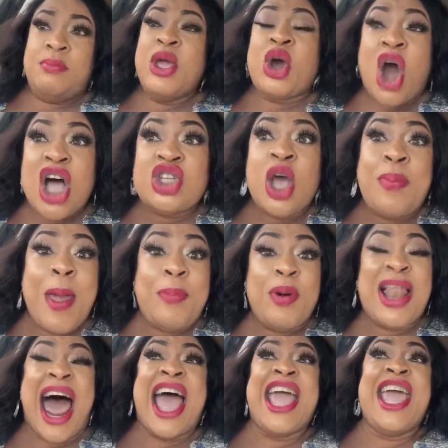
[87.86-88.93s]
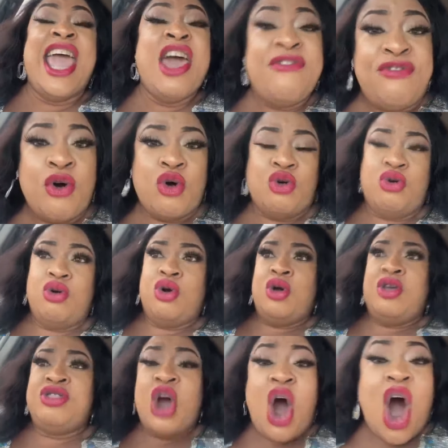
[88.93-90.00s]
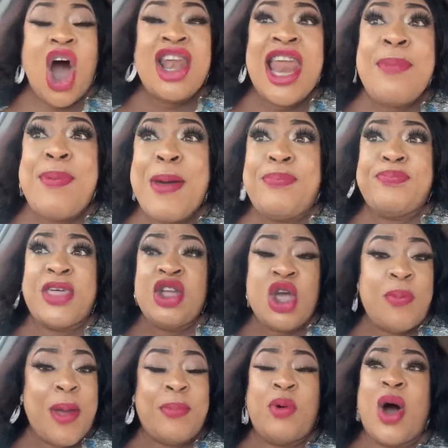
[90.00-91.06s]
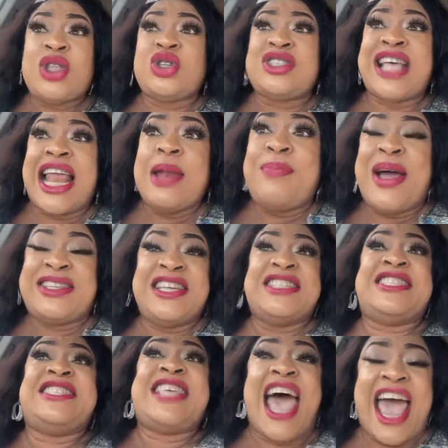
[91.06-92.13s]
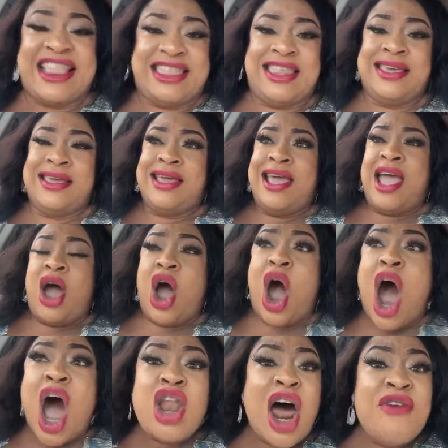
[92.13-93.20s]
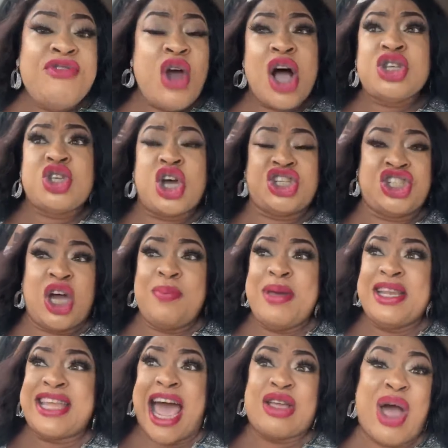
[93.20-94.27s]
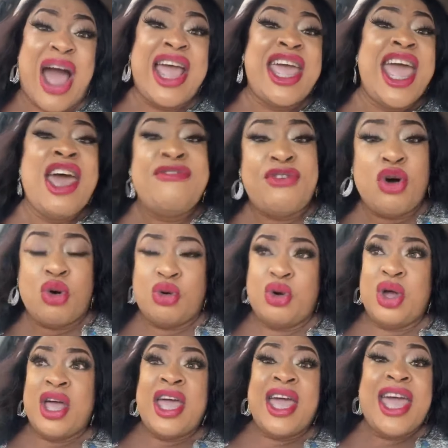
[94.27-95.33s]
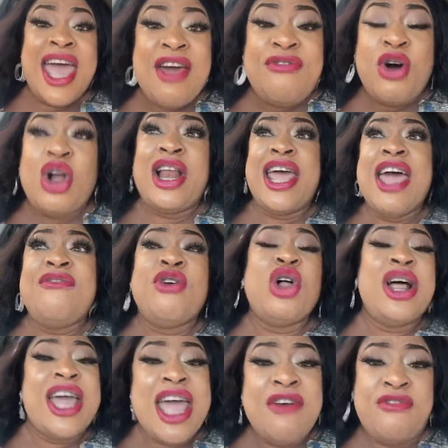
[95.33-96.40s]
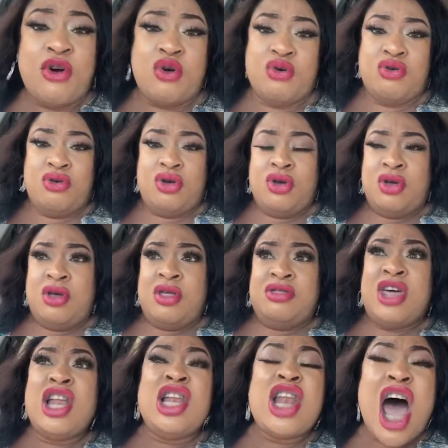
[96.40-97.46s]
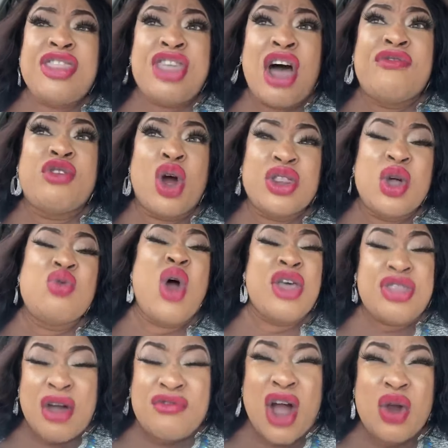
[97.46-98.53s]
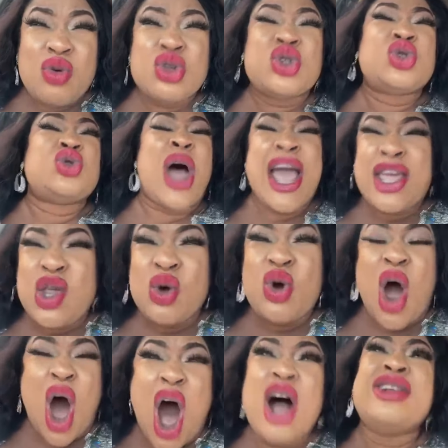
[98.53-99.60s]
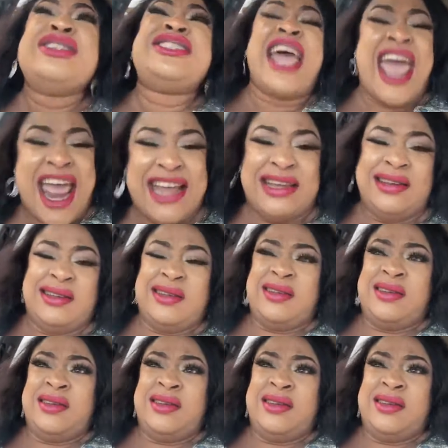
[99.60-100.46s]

Because you people are evil. The only thing you people want to celebrate is death. All of you on social media, you are evil. Evil, evil, evil. The wrath of God, the wrath of God will strike you all dead.